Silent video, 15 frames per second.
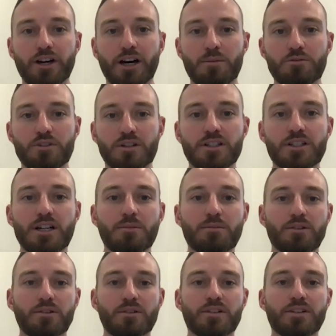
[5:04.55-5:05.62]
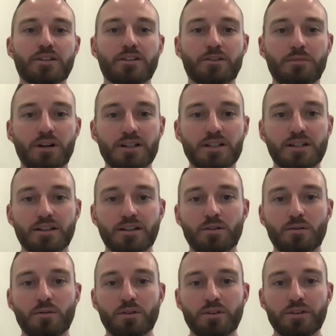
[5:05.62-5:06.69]
options, topical azithromycin and
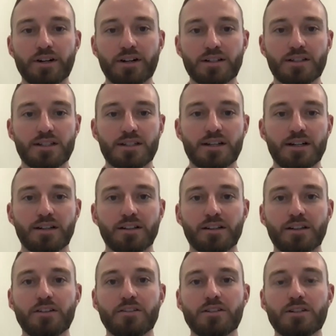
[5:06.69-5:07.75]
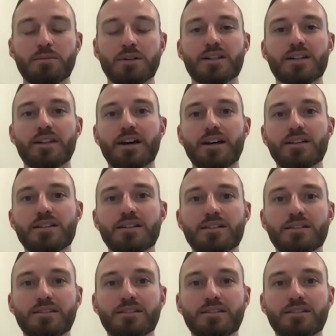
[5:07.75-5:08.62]
oral doxycycline. Can you speak to that?